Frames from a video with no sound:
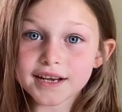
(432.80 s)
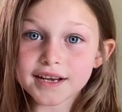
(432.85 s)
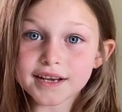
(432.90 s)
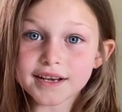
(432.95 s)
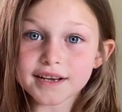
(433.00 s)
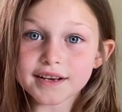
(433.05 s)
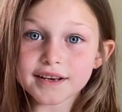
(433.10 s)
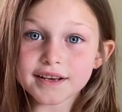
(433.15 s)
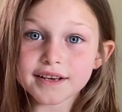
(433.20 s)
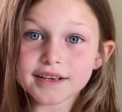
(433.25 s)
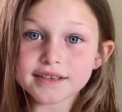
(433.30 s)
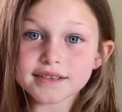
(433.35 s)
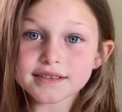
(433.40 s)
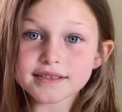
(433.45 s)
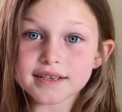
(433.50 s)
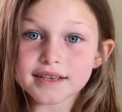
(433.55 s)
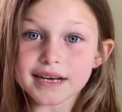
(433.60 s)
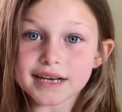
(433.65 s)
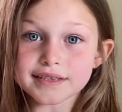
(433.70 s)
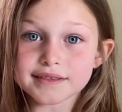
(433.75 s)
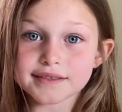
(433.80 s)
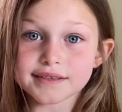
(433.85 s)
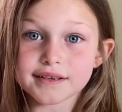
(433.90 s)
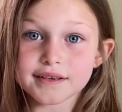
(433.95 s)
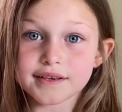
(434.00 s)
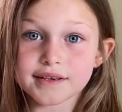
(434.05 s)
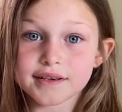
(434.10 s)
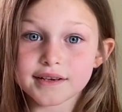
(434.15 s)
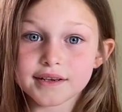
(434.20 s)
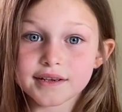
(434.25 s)
In his
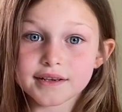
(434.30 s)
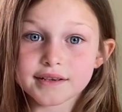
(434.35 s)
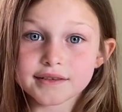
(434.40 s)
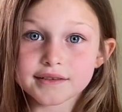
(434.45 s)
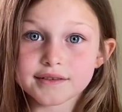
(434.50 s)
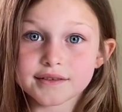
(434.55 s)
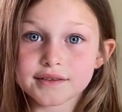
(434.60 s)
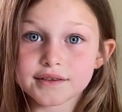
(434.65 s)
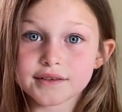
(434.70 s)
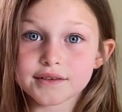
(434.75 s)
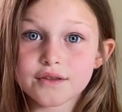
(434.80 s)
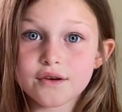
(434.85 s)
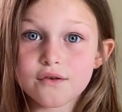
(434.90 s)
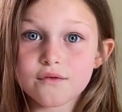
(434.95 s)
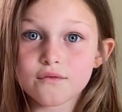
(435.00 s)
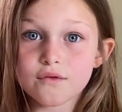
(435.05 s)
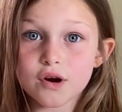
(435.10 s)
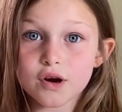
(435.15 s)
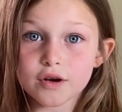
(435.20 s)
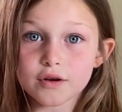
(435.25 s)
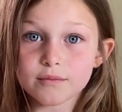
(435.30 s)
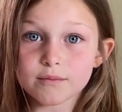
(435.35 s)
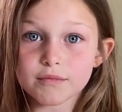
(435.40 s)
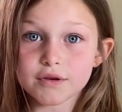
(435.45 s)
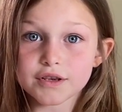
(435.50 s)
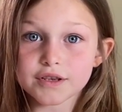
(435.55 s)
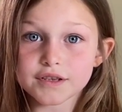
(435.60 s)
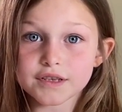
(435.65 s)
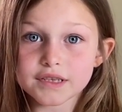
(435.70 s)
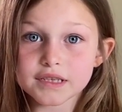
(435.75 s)
letter to the
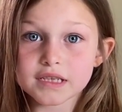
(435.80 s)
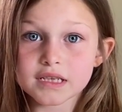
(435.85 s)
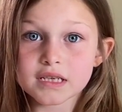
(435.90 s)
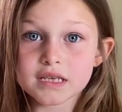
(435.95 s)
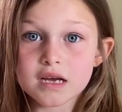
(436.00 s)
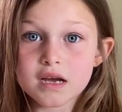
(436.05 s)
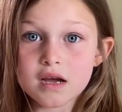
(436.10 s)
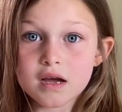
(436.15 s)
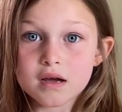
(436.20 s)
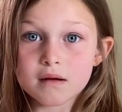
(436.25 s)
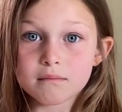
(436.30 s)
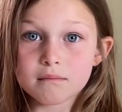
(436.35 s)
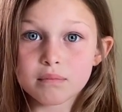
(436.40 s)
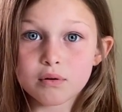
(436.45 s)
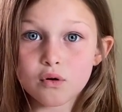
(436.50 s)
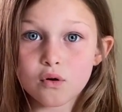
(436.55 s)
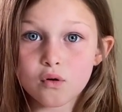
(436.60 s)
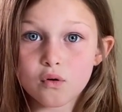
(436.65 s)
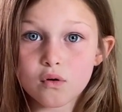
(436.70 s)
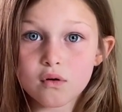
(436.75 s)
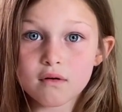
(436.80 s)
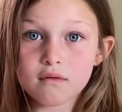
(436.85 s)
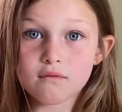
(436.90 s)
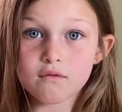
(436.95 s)
Romans, Paul